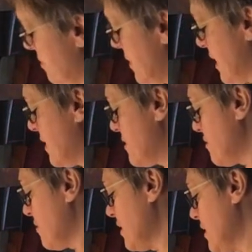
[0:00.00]
but it's
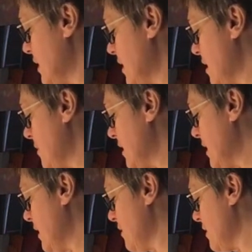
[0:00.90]
really coming
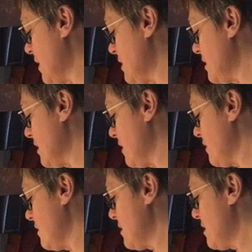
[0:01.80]
together nicely.
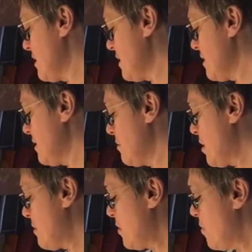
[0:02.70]

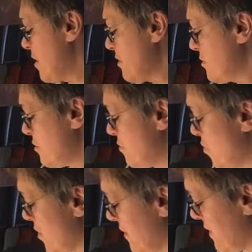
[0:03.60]
Probably 1 or 2 more of